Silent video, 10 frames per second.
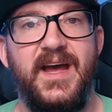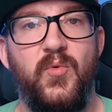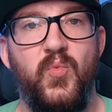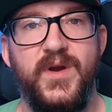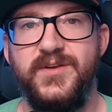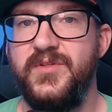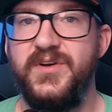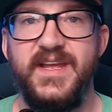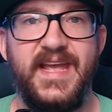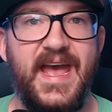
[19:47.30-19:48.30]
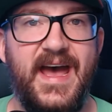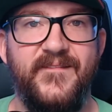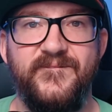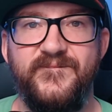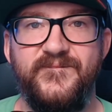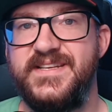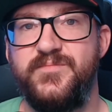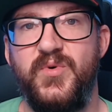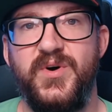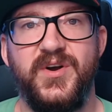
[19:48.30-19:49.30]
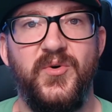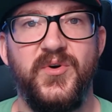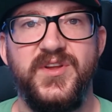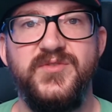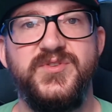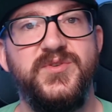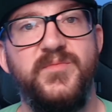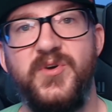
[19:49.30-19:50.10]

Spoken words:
when you're looking at Facebook or YouTube